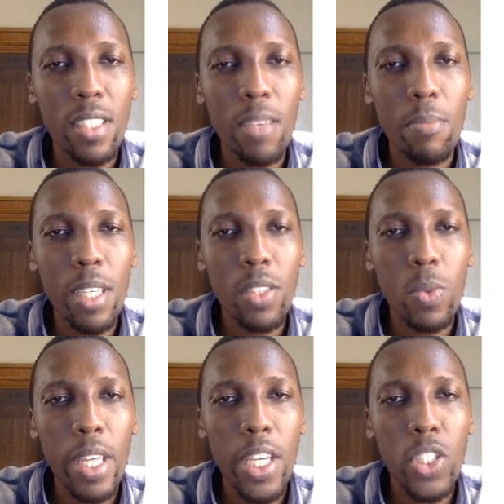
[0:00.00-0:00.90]
same case
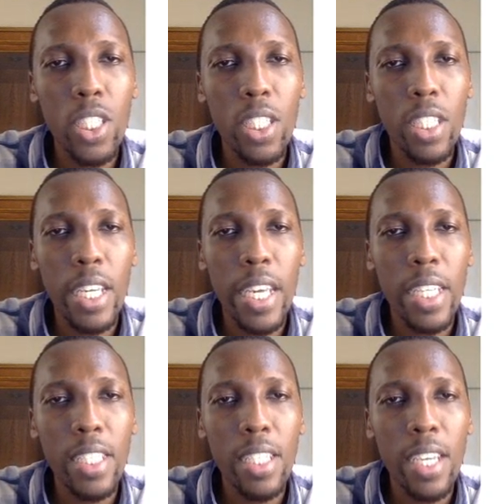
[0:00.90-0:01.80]
with age and
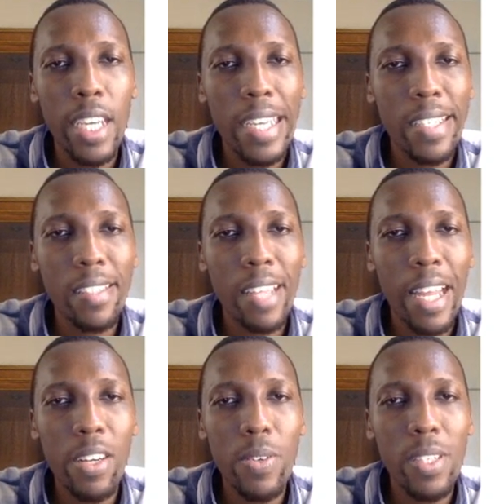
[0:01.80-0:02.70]
DA
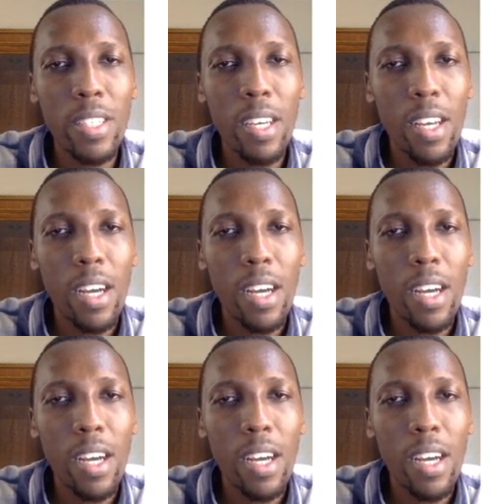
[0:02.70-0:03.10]
salary,